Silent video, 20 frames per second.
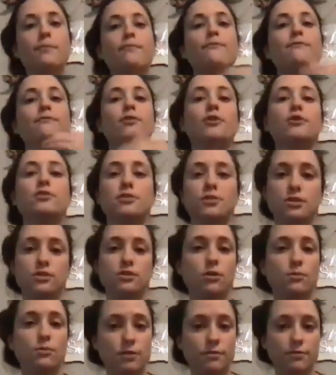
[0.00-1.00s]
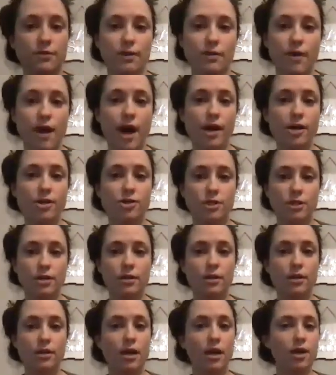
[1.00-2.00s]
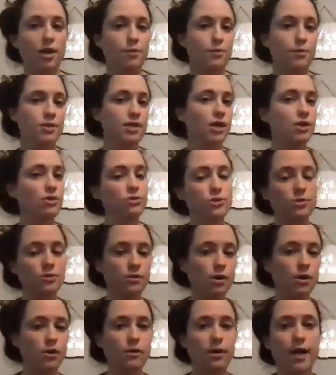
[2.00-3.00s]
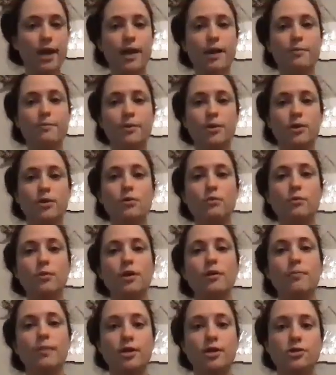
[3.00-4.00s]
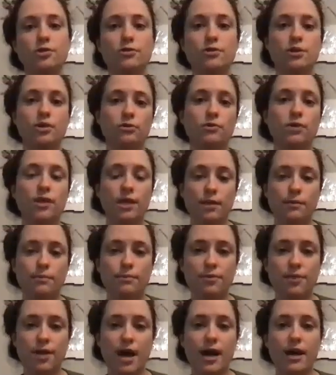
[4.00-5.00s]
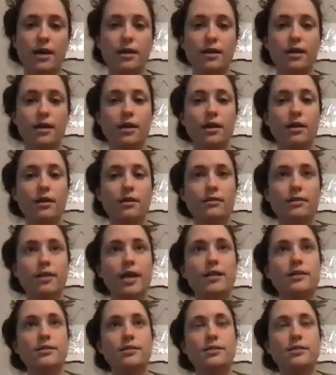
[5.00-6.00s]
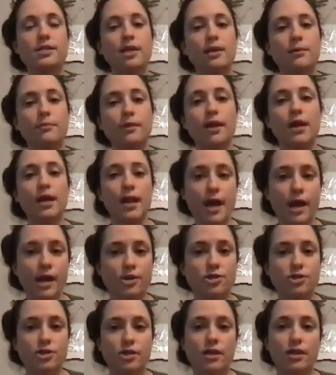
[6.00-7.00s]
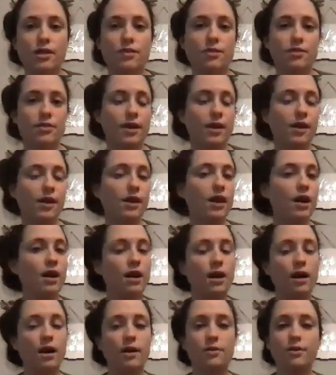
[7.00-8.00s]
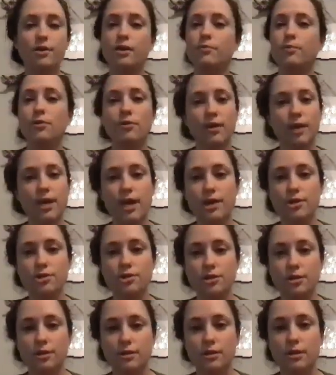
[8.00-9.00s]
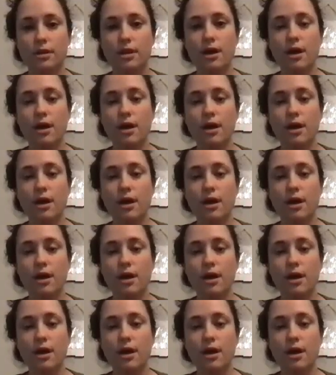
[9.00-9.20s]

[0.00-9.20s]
first in terms of interaction. The potentials are okay, but you want to make sure that you keep that team connection and the communication